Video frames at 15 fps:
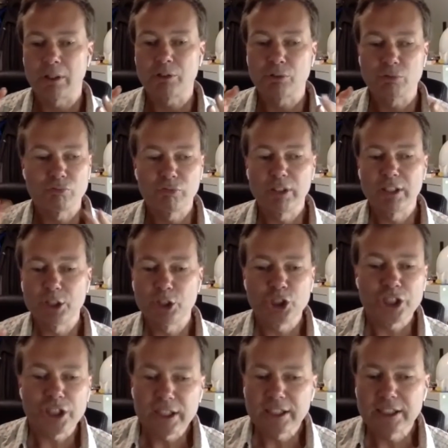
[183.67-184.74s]
sort of really
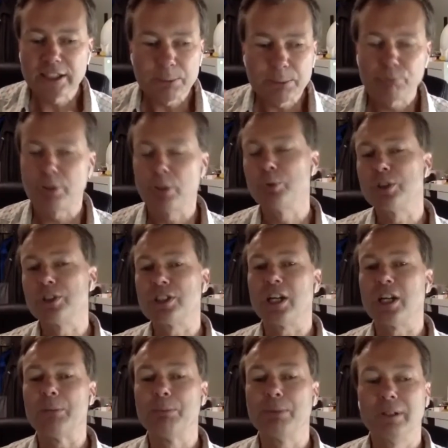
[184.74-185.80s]
cheesy
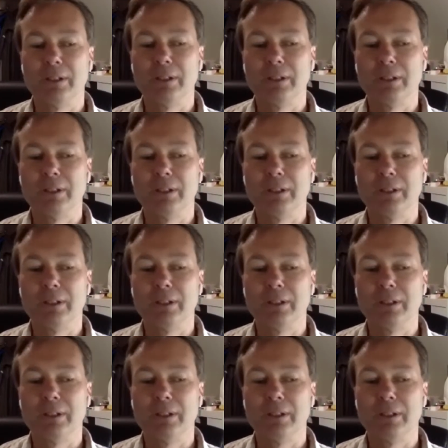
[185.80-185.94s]
prototype,